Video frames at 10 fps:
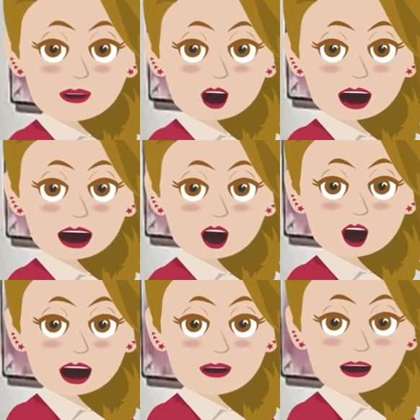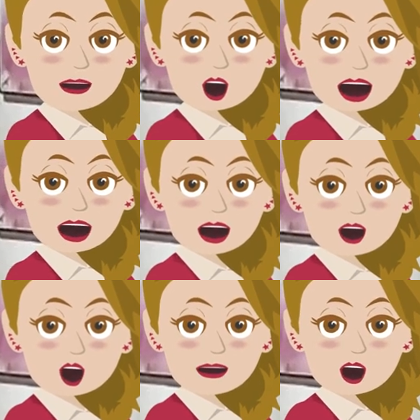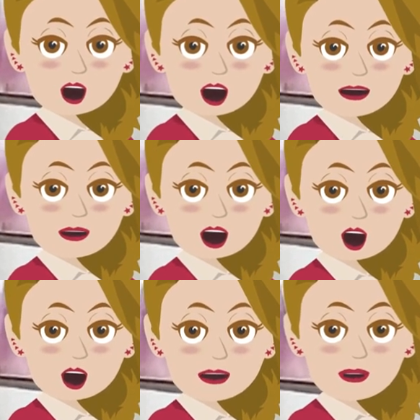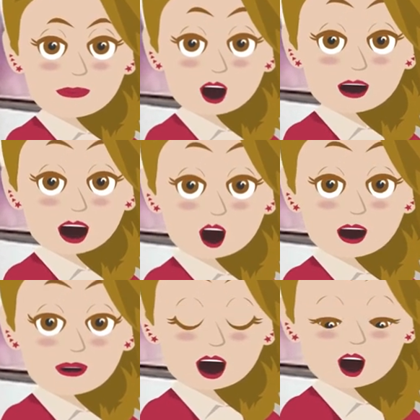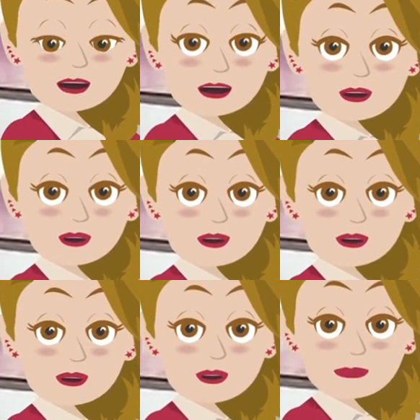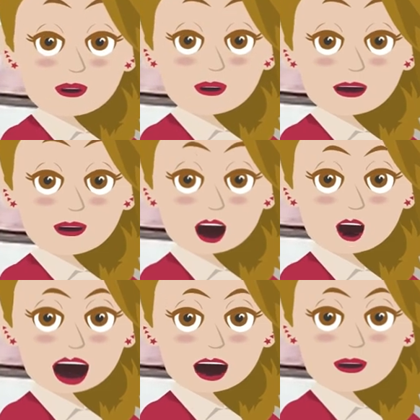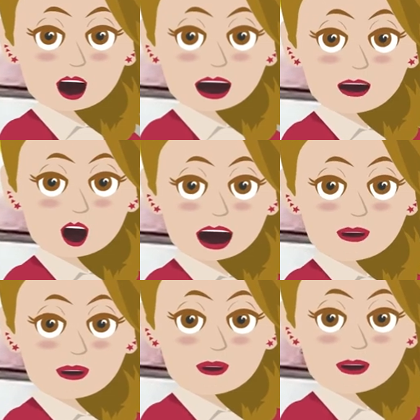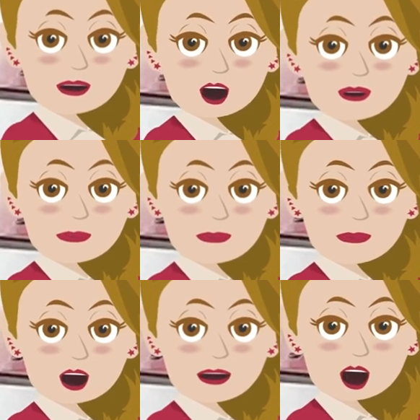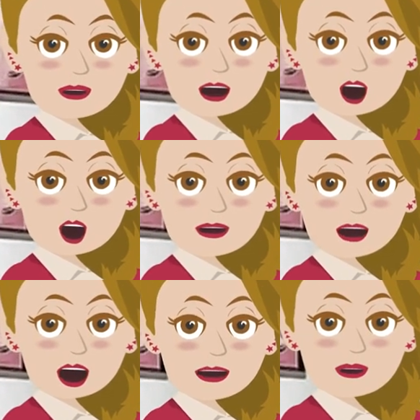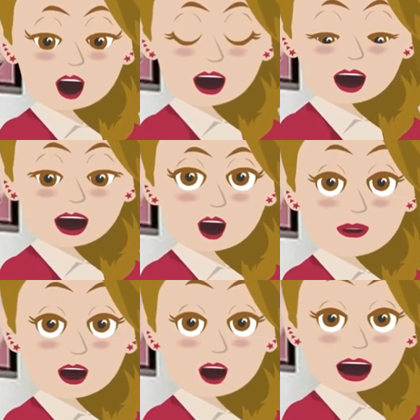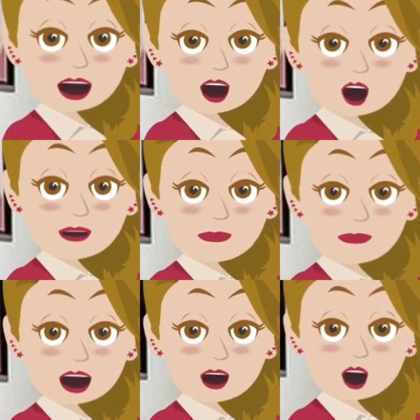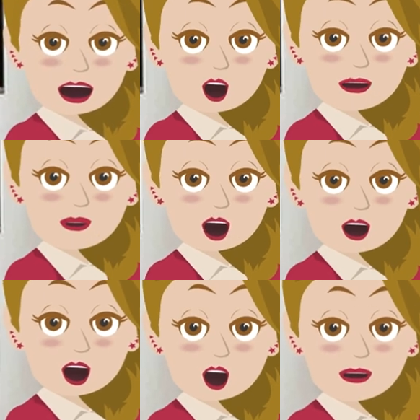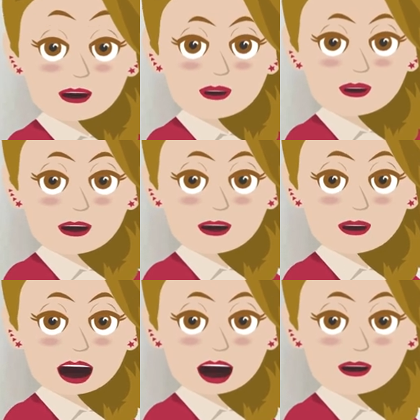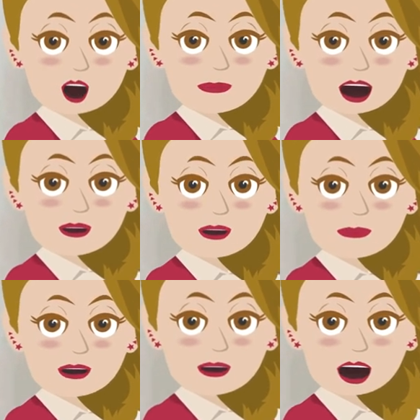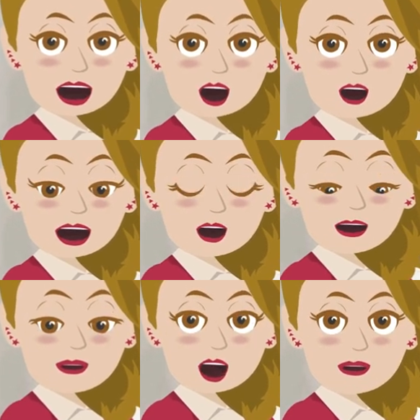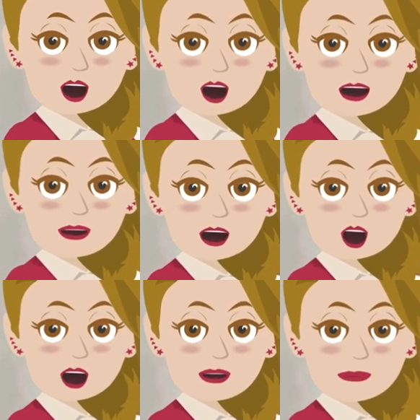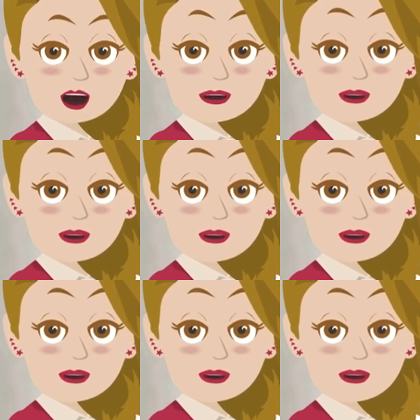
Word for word: you may not recall what you knew so much just a moment before. And that's all right because we're just going to loop around again and again and again and again so that the spiraling upward is going to become